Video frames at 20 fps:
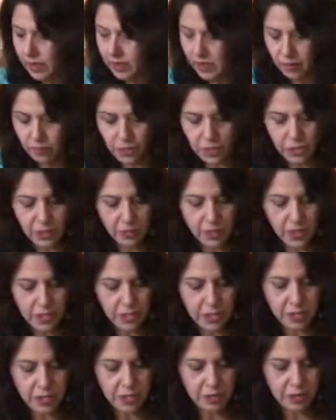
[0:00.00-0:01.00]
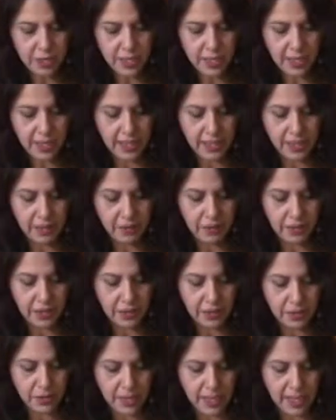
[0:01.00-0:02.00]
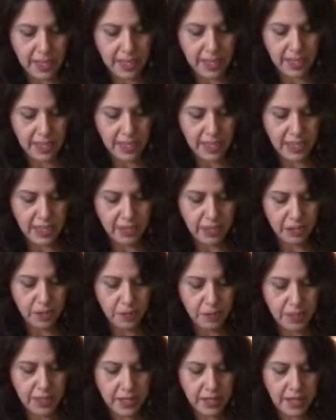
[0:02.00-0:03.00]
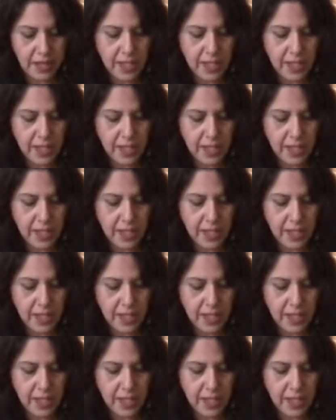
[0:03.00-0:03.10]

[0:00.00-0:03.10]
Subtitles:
And what you want to do is kind of increase the heat a little bit